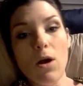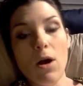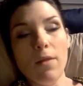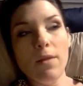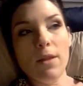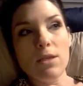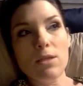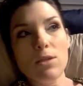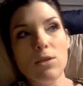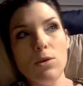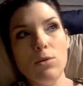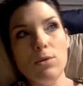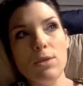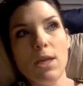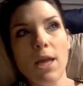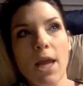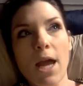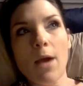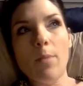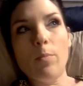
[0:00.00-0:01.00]
on this Lose
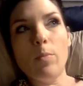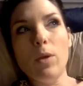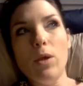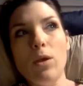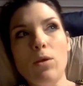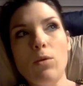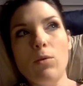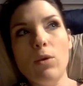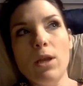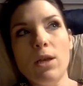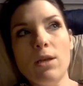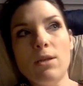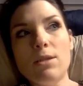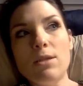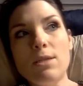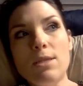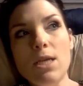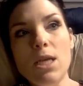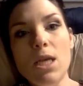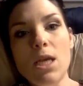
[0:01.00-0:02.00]
It app, you can
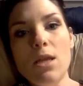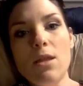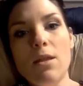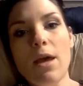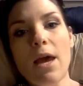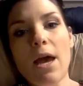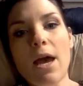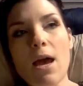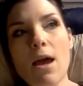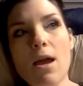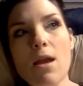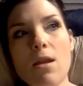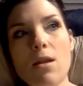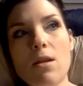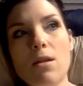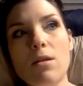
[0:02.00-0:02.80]
see that,